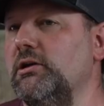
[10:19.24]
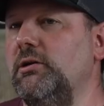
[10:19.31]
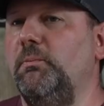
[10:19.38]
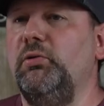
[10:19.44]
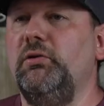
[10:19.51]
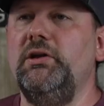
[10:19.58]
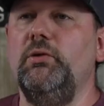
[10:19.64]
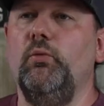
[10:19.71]

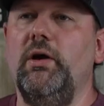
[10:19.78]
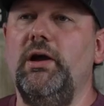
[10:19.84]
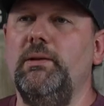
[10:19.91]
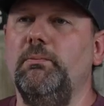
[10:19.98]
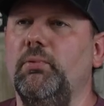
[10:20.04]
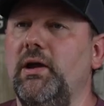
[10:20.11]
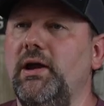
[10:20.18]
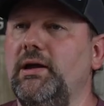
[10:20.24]
complete
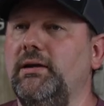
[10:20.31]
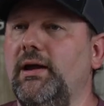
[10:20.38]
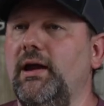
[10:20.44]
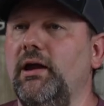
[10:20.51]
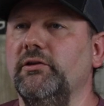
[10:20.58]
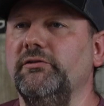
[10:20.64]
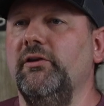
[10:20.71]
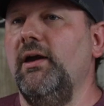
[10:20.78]
weight
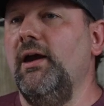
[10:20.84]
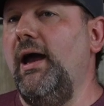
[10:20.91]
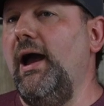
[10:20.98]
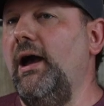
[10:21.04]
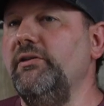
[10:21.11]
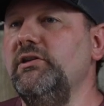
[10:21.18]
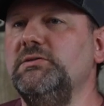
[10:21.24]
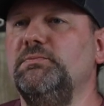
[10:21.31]
breakdowns,
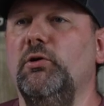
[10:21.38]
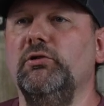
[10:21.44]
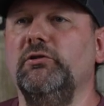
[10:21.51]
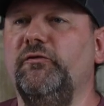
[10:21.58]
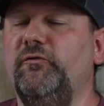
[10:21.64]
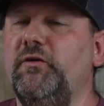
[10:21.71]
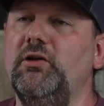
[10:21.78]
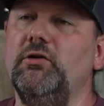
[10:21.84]
how these bows
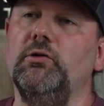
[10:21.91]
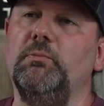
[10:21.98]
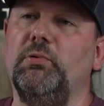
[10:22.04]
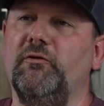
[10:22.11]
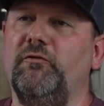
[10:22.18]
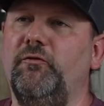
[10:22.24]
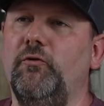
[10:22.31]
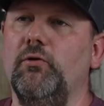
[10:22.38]
feel and
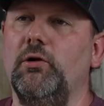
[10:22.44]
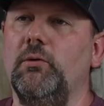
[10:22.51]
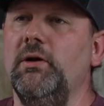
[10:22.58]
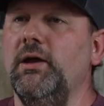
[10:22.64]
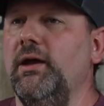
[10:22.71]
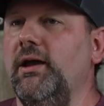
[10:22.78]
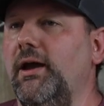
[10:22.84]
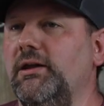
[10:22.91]
perform,
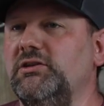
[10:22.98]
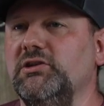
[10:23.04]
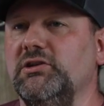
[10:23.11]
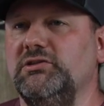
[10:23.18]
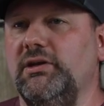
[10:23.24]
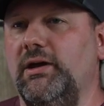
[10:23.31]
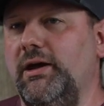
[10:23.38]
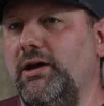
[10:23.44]
and
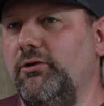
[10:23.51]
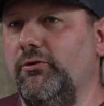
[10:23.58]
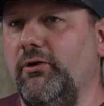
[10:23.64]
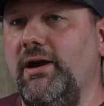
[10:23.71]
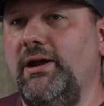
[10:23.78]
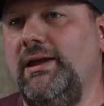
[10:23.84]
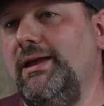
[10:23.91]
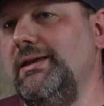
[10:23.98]
just a
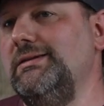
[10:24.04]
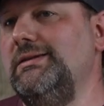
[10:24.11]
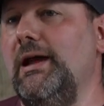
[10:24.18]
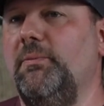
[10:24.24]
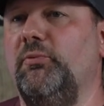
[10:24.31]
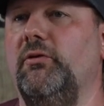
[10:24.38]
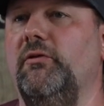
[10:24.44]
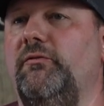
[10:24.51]
great
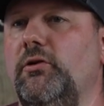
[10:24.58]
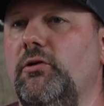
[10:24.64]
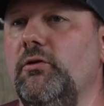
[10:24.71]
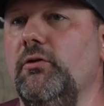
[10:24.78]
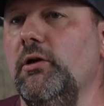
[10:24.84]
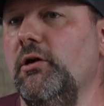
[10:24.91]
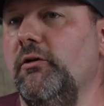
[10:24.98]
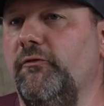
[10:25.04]
in-depth
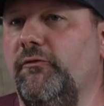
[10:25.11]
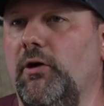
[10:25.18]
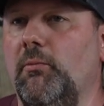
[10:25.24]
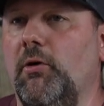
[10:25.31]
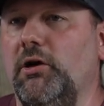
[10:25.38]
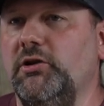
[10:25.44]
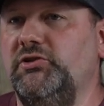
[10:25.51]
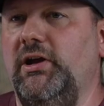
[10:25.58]
review
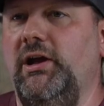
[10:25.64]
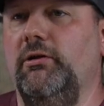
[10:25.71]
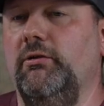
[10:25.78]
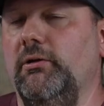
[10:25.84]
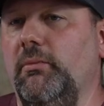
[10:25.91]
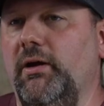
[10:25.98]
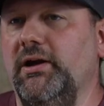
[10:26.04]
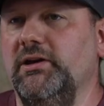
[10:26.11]
from our channel
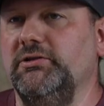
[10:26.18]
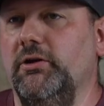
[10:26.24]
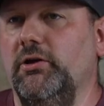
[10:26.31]
at Mike's